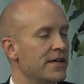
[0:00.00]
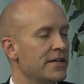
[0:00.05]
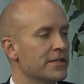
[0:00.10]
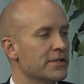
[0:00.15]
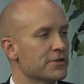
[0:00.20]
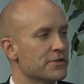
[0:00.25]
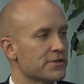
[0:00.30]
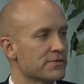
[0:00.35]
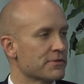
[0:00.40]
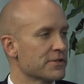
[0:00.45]

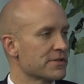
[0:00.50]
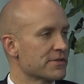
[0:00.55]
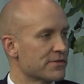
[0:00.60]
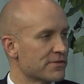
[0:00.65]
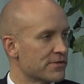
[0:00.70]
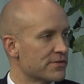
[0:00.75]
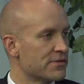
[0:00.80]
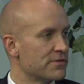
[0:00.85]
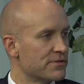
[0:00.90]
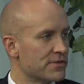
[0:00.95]
here as well so
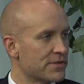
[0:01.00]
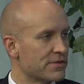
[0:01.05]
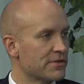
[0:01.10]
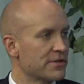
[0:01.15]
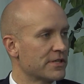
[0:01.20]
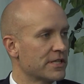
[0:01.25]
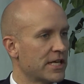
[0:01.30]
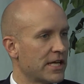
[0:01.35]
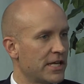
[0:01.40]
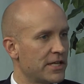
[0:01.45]
students are
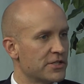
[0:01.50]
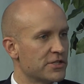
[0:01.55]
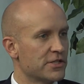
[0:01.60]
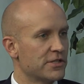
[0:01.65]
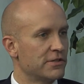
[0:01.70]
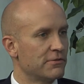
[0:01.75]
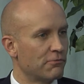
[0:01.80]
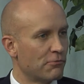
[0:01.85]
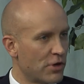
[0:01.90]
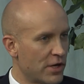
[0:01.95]
engaged
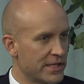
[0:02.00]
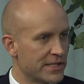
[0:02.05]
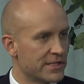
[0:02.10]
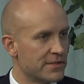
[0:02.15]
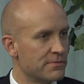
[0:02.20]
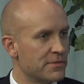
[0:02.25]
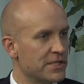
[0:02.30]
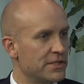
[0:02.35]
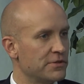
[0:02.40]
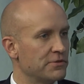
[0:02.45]
and want
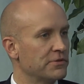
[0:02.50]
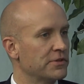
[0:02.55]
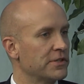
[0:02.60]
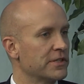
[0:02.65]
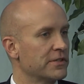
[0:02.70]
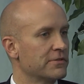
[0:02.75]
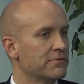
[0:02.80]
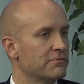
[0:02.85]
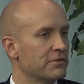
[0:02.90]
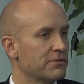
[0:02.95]
to be
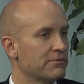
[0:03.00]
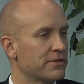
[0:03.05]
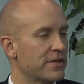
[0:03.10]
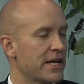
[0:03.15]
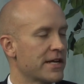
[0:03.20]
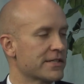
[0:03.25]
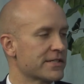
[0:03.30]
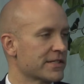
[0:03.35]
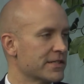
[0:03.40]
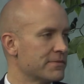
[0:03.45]
doing what we're
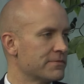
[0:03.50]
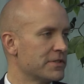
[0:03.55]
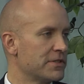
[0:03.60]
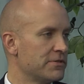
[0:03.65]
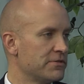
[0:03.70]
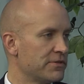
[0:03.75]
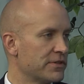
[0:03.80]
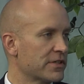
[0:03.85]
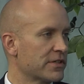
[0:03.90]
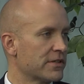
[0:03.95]
asking them to
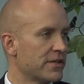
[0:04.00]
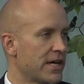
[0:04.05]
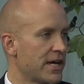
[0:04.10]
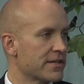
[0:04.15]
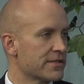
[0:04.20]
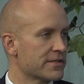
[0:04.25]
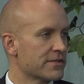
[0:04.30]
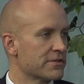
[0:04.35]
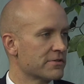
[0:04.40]
do in class.